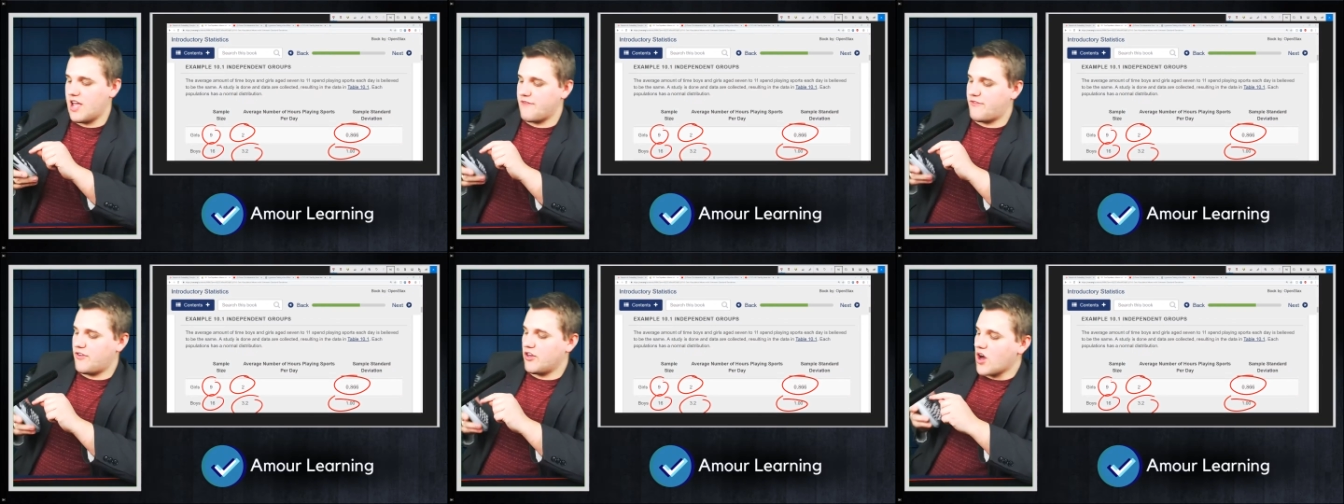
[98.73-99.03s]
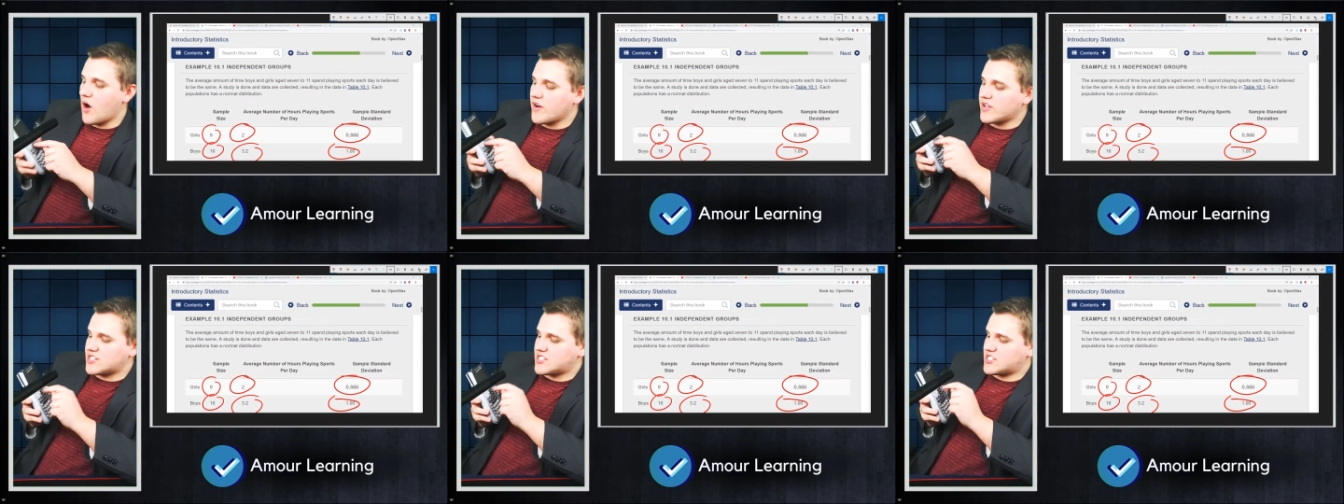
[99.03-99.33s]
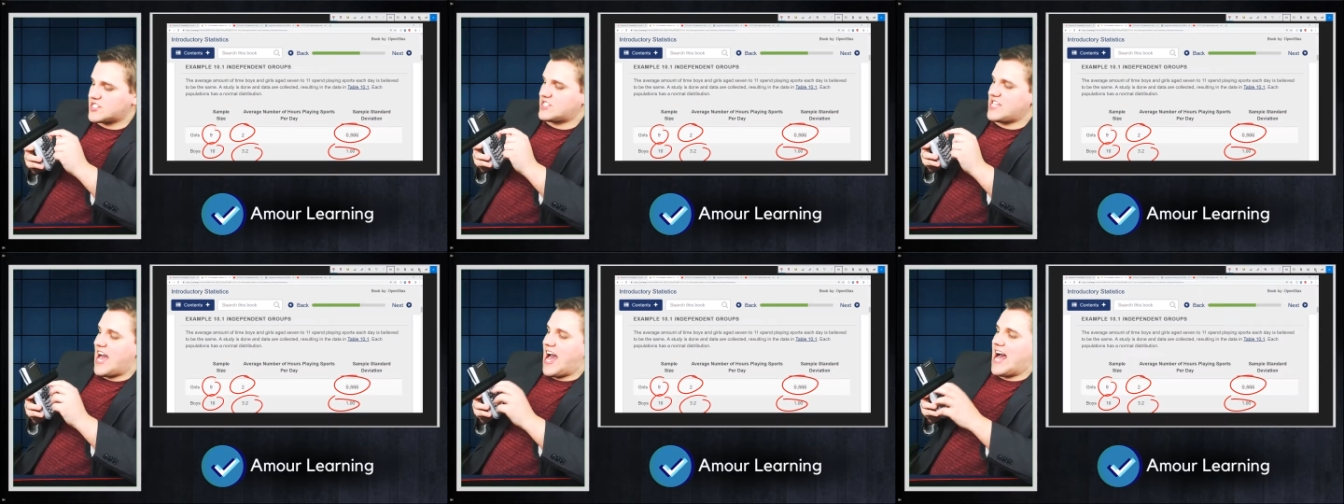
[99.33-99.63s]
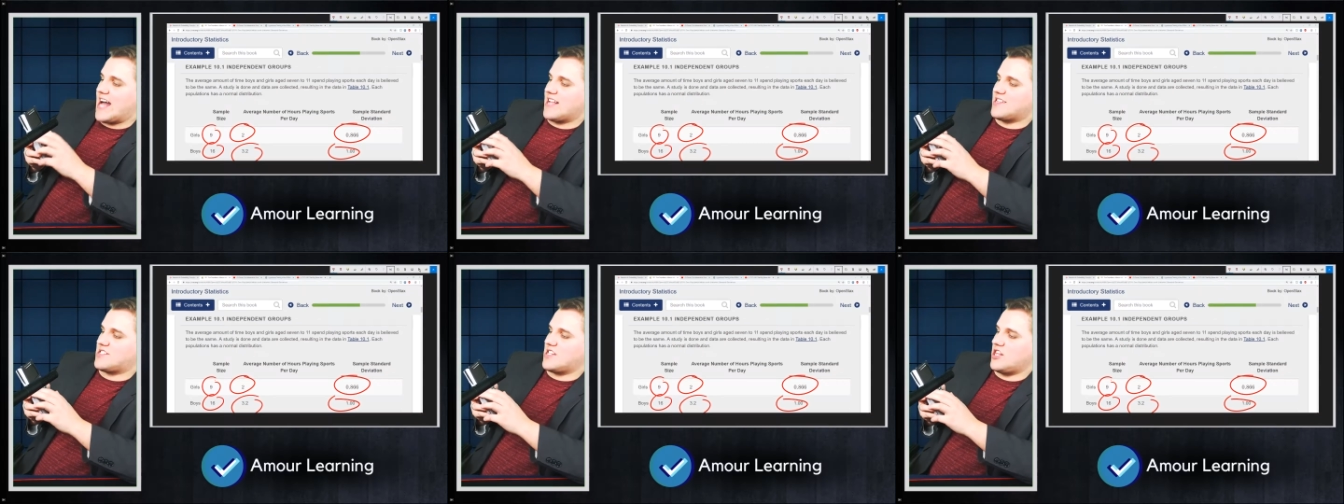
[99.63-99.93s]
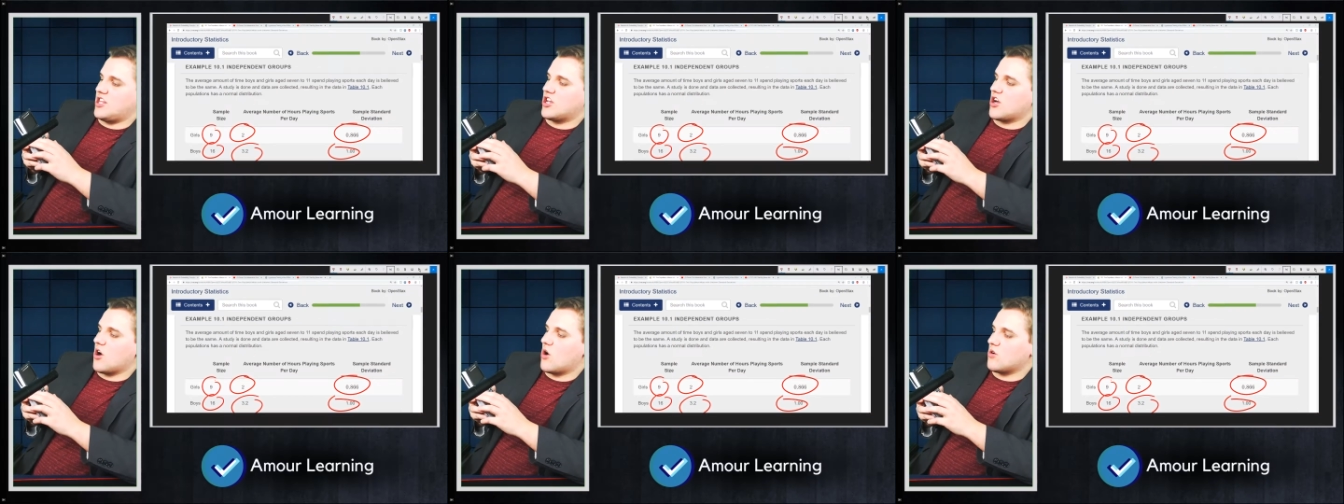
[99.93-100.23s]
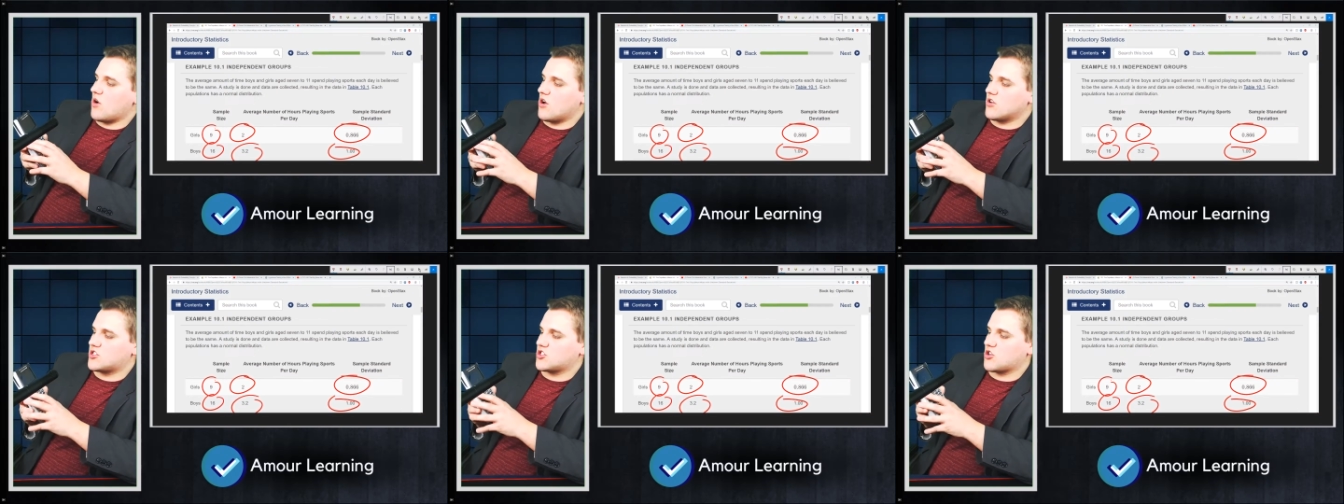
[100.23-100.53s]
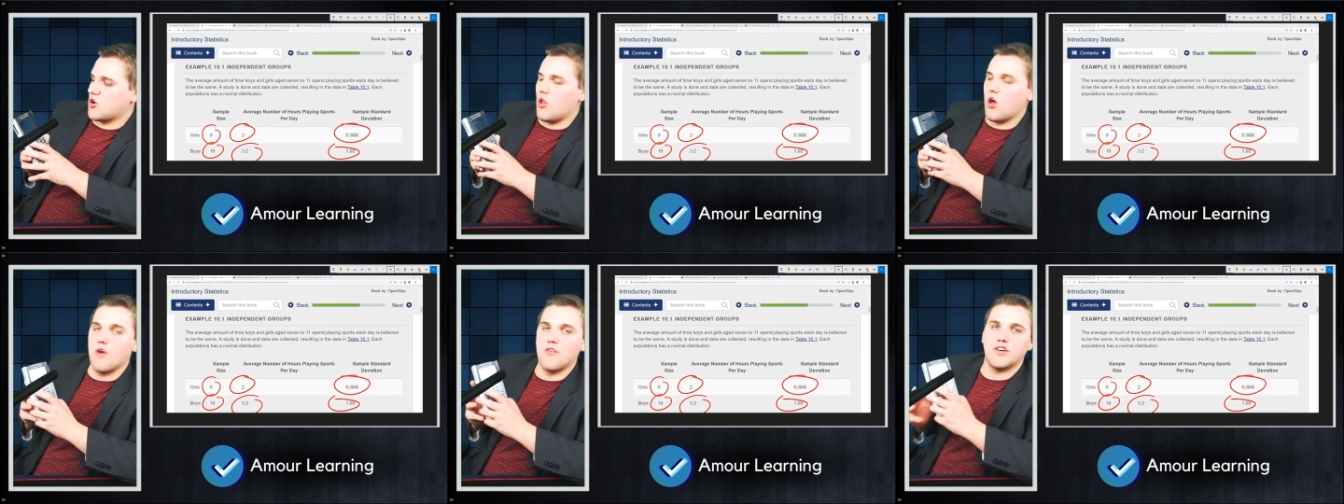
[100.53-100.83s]
if you go to stats and you go
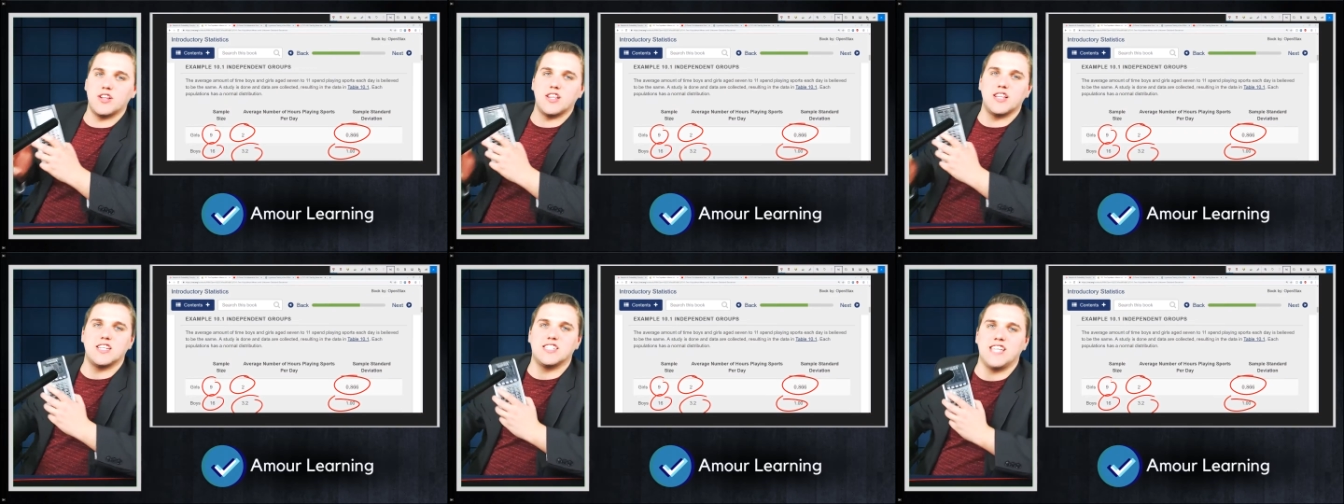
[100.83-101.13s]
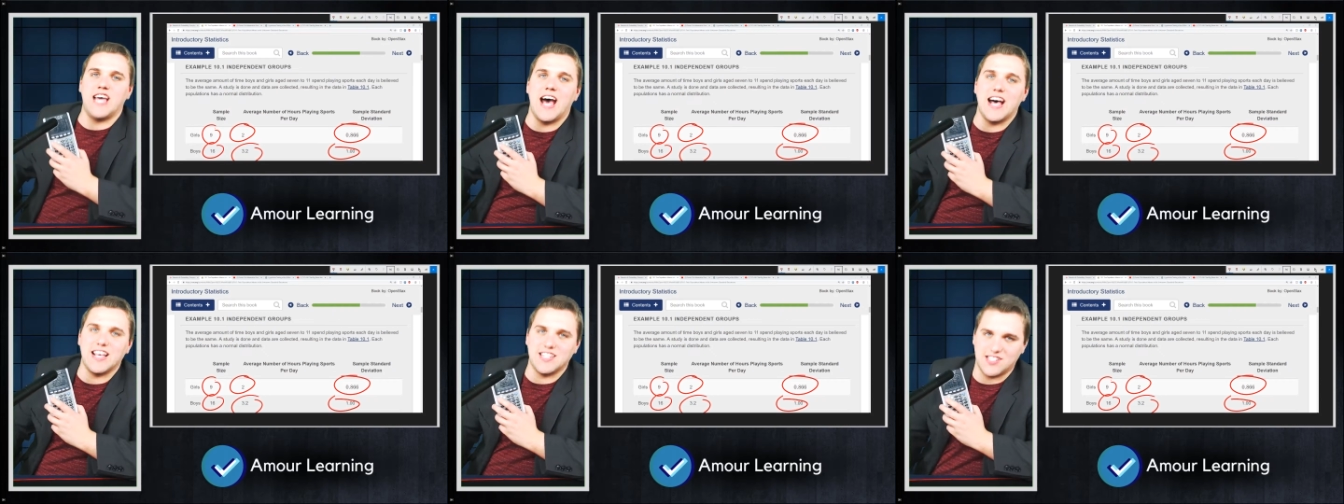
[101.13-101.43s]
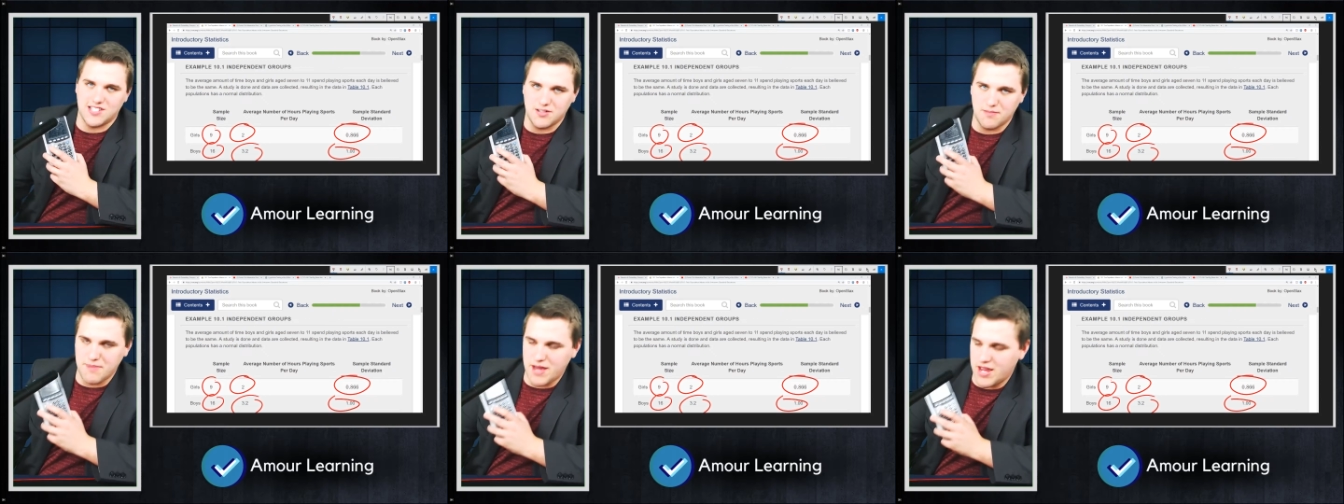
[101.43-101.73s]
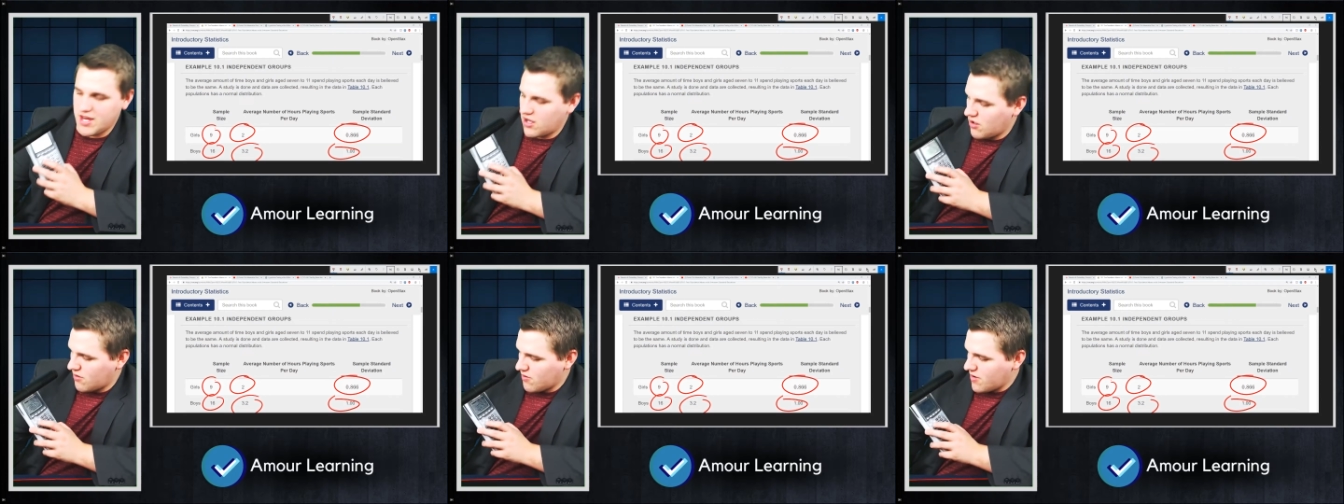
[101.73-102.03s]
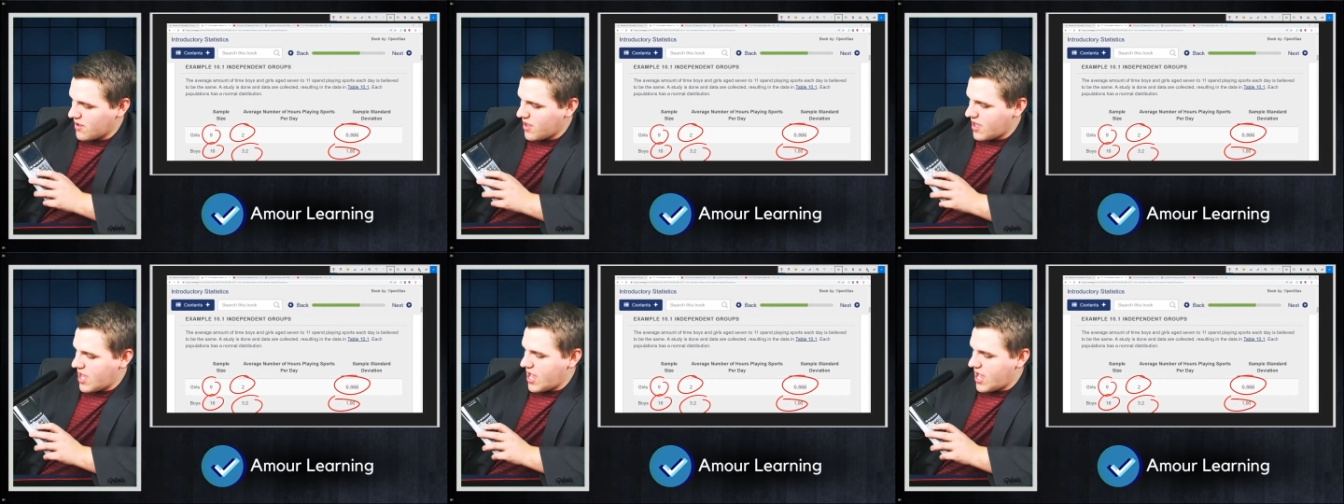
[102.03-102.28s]
scroll over to the tests menu